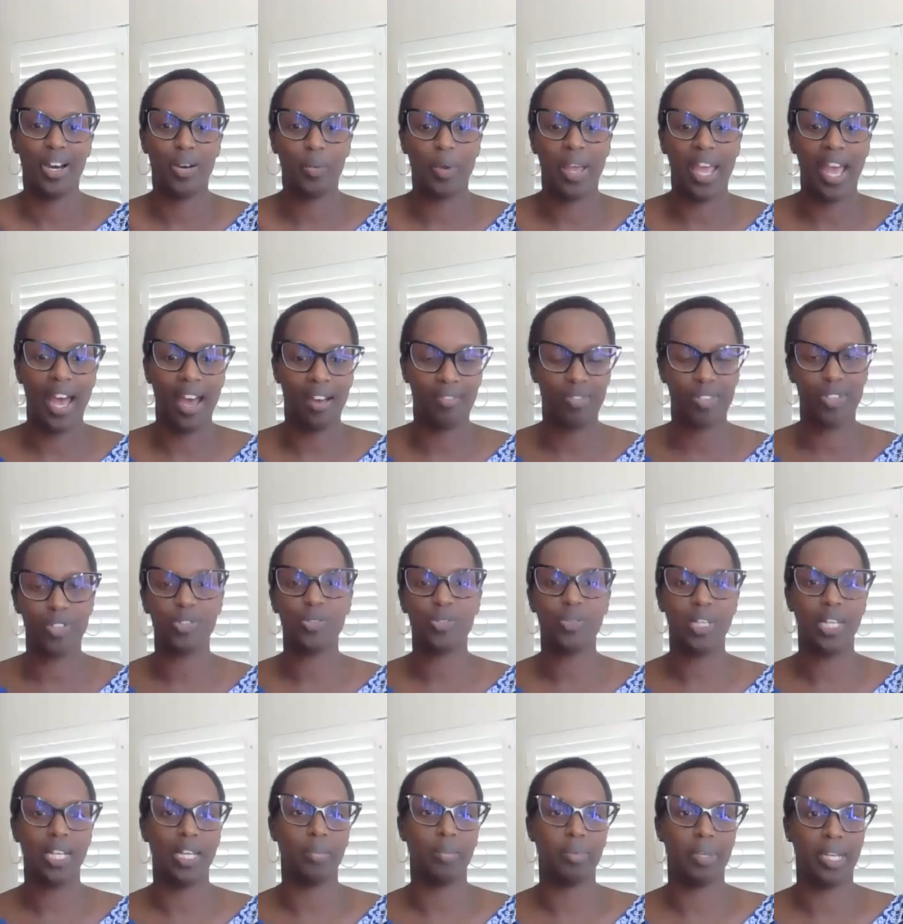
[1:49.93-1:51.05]
we haven't
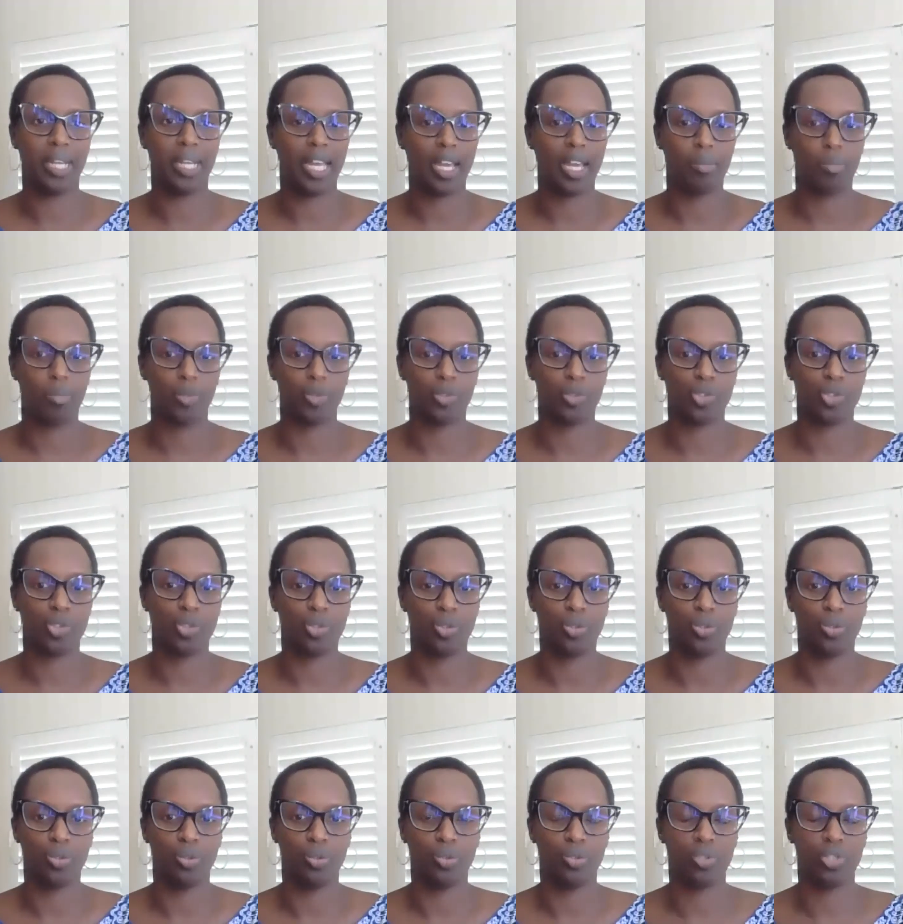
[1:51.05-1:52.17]
really been able
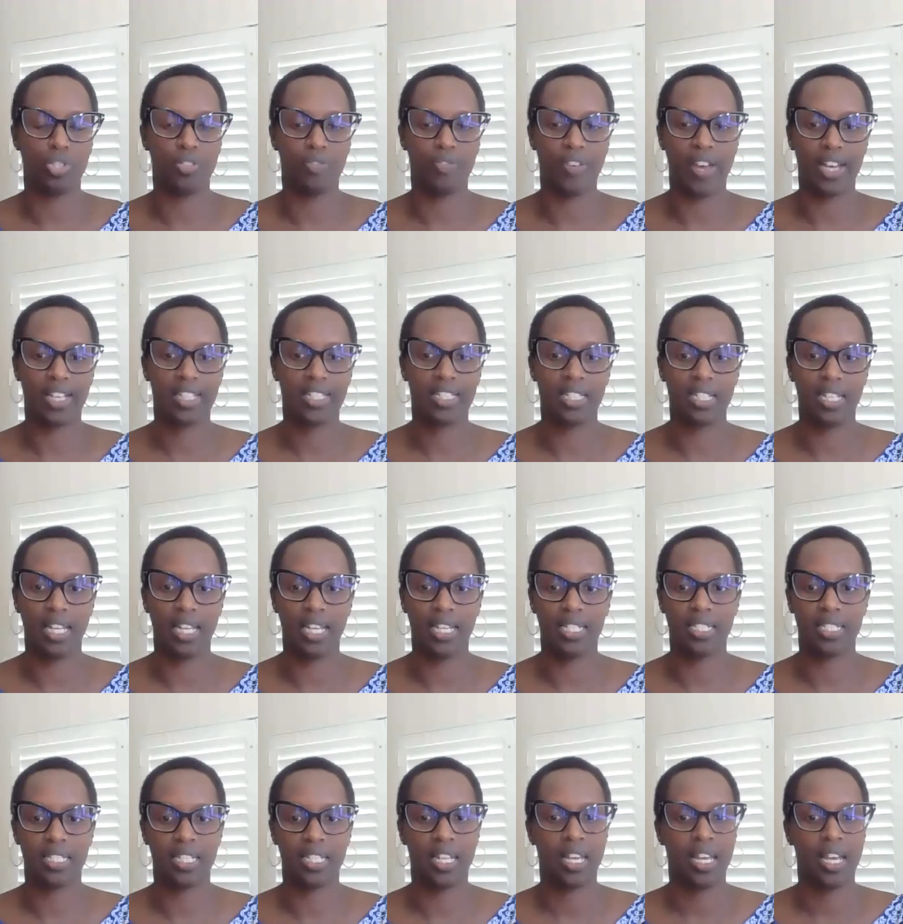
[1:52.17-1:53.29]
to
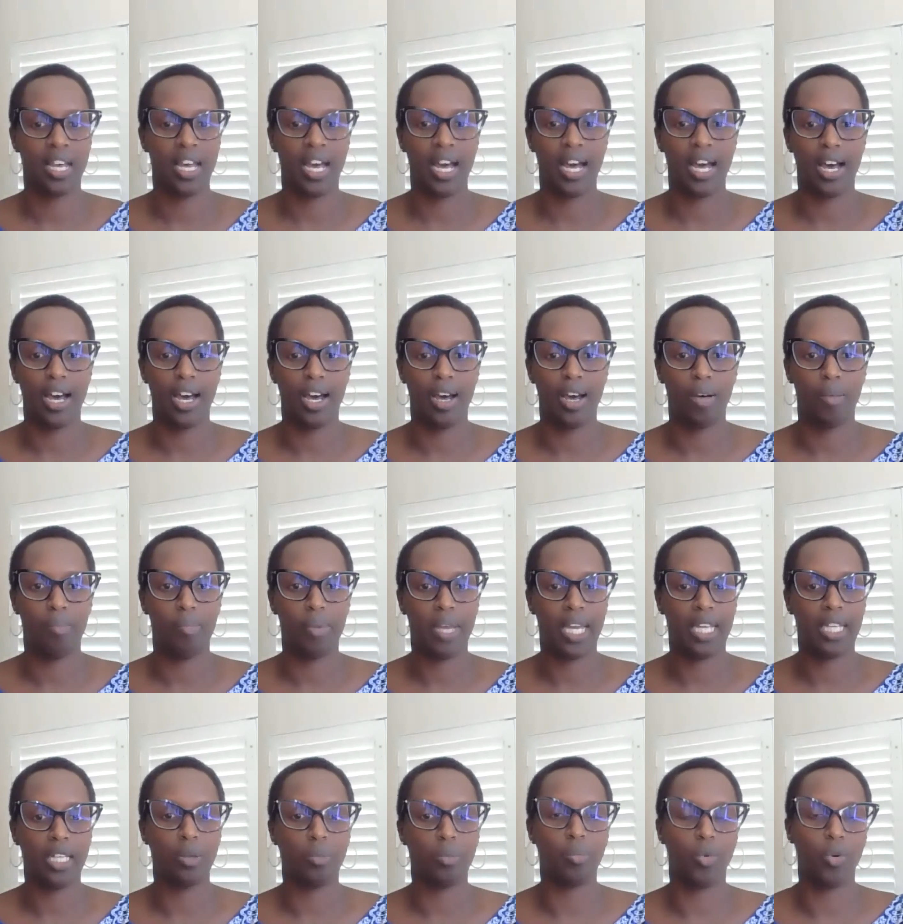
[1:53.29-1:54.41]
vaccinate
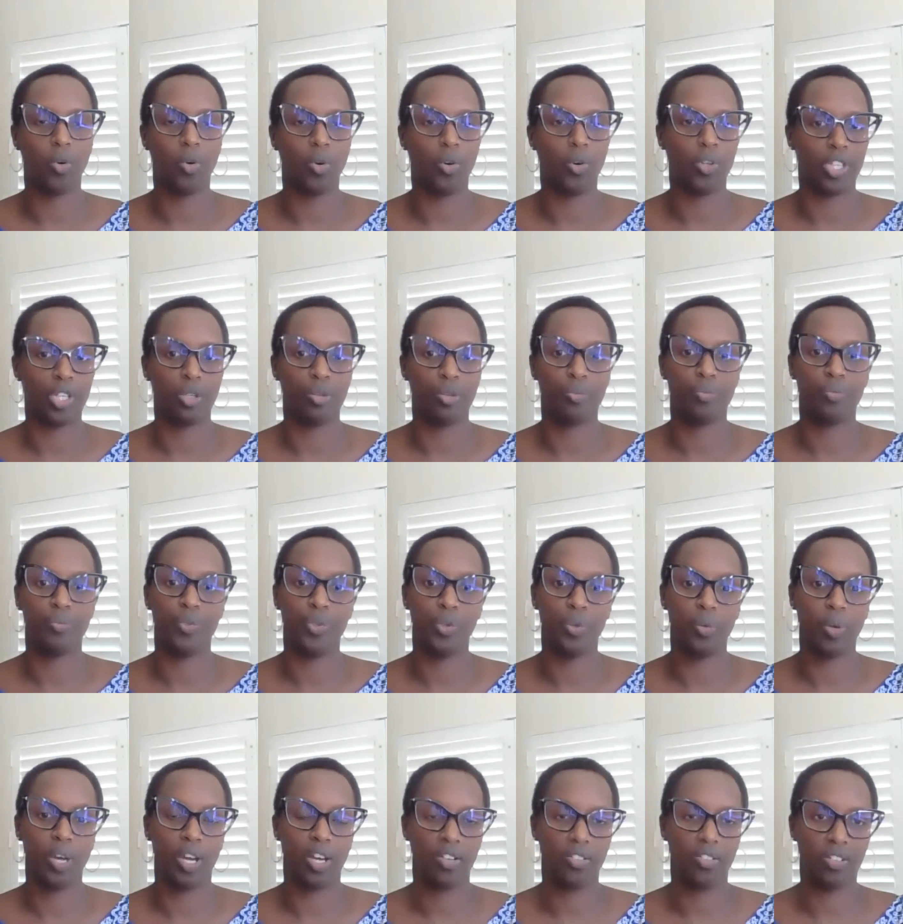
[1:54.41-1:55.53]
any more than a few
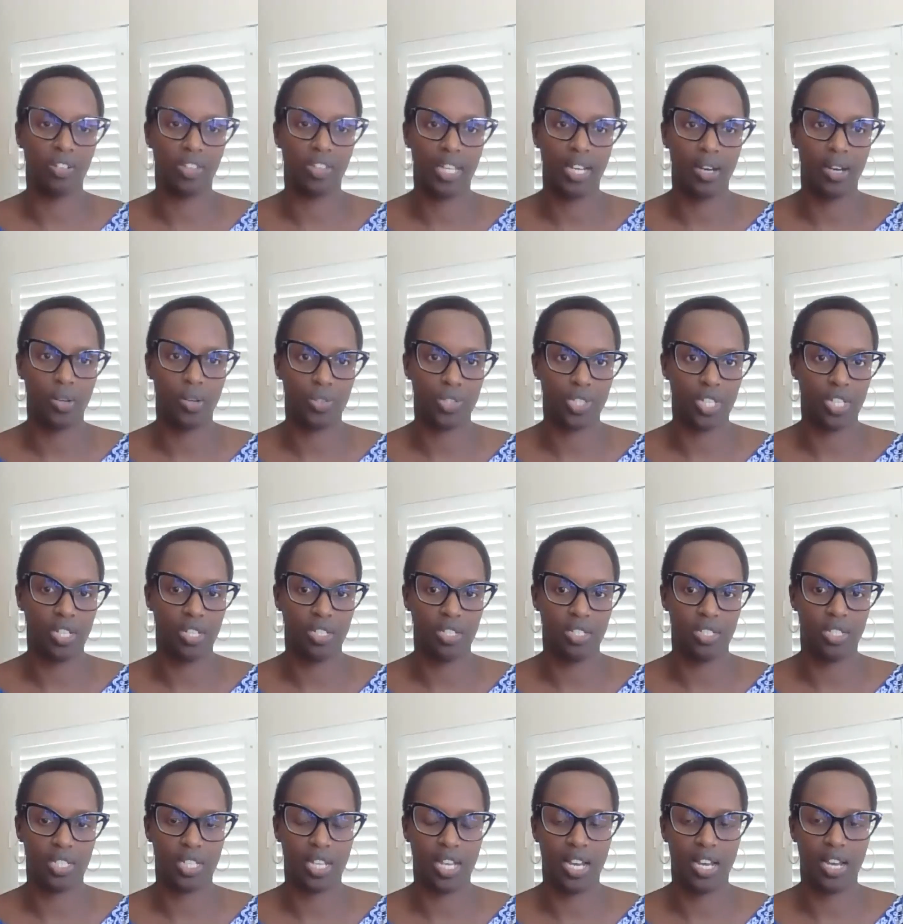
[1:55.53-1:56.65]
100,000
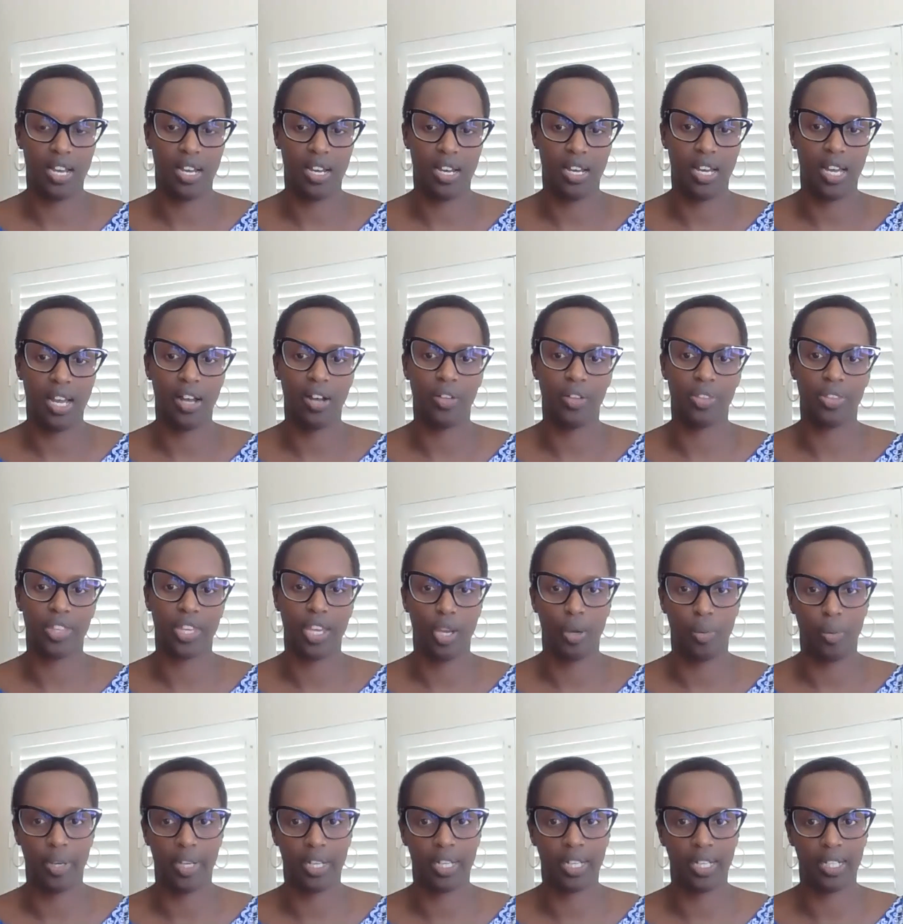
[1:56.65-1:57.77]
healthcare
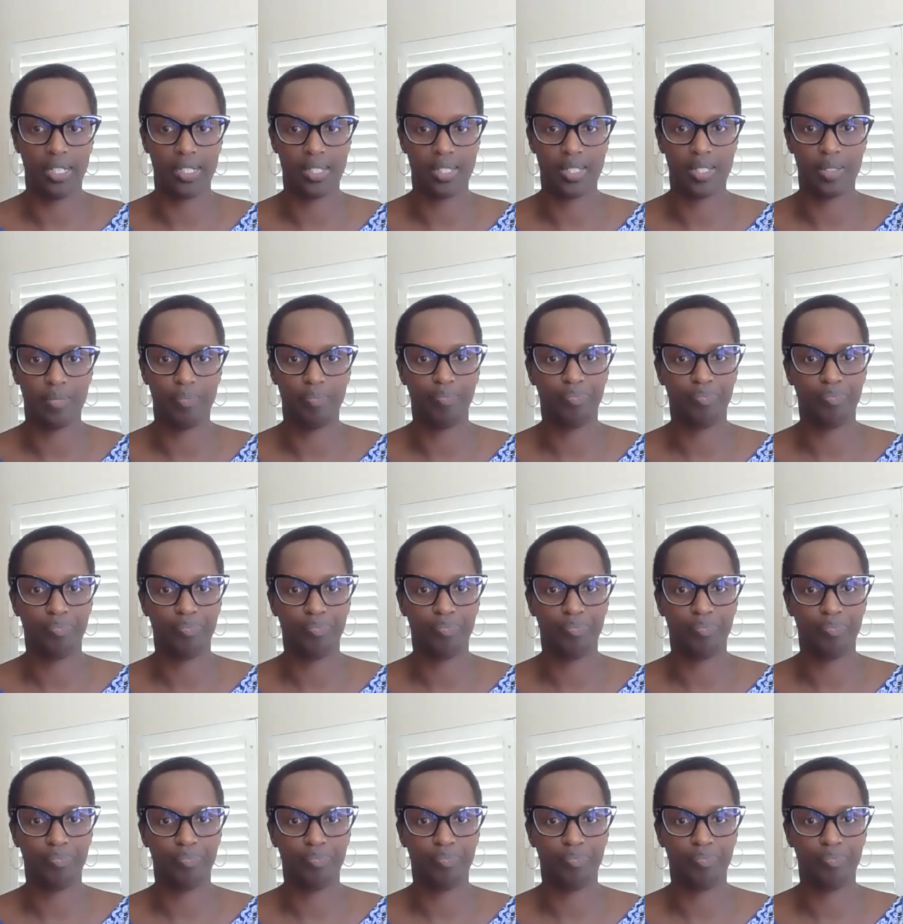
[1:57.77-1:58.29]
workers.